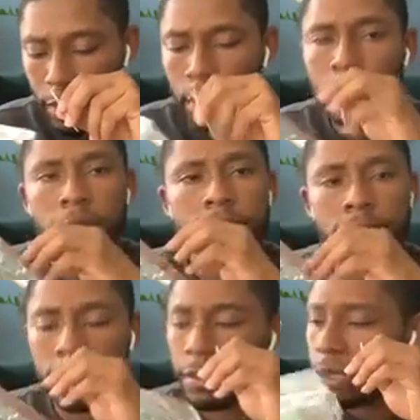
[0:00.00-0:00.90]
But let's
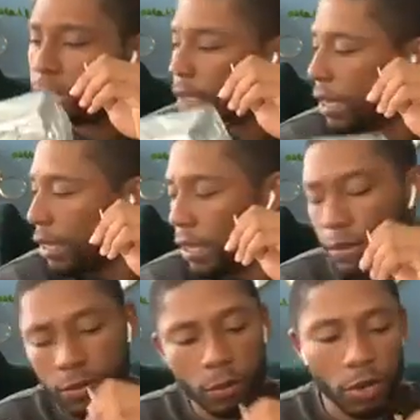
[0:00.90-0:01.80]
see how
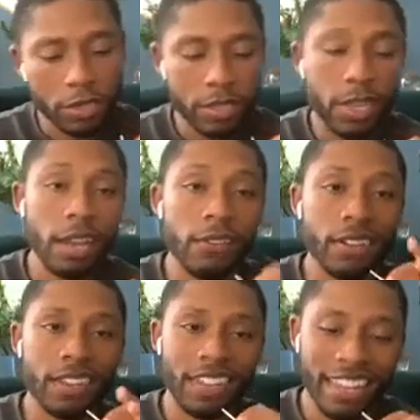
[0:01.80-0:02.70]
that works, because
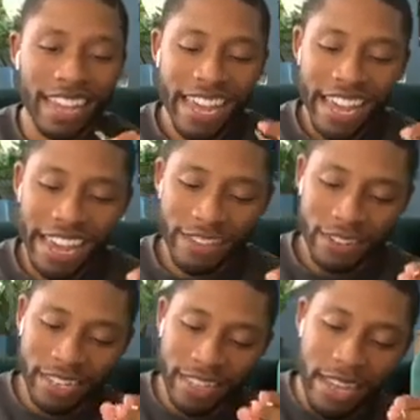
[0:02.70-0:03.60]
I haven't
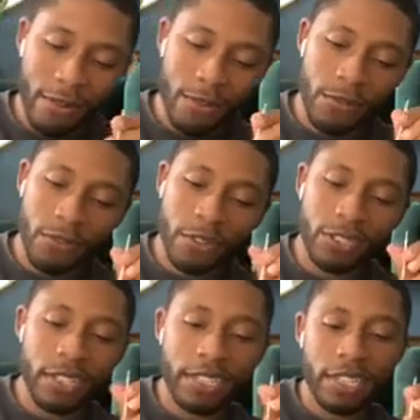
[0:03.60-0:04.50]
done that one before.
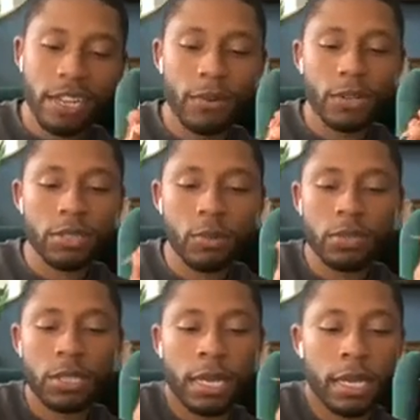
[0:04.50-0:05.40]
So let's see how that works. So we'll
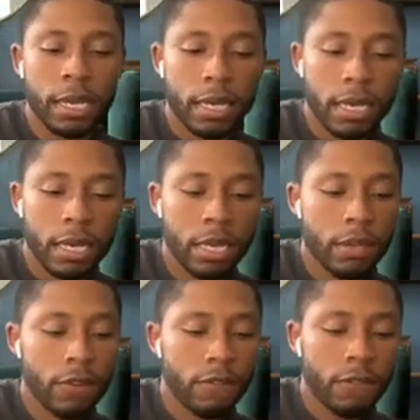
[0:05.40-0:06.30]
take,
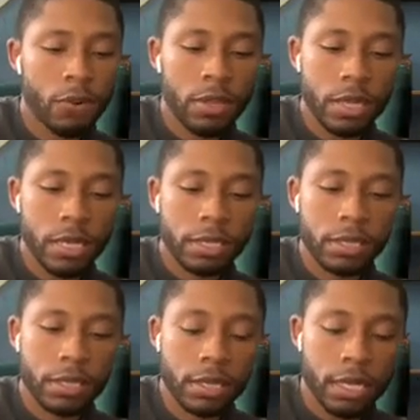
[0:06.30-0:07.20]
for
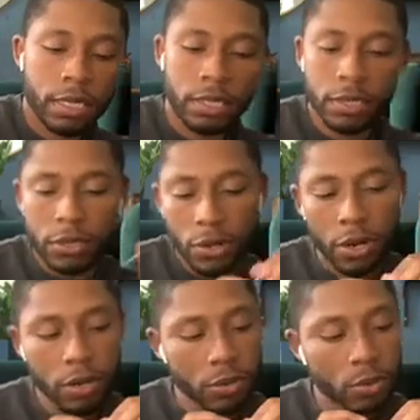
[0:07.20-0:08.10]
this, let's
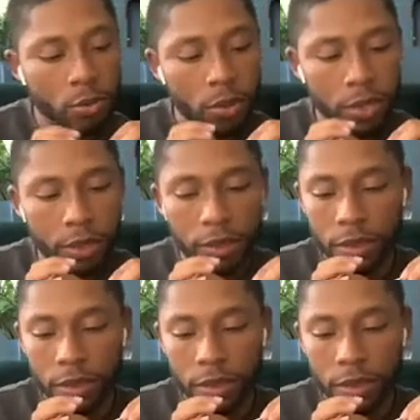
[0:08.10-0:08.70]
start with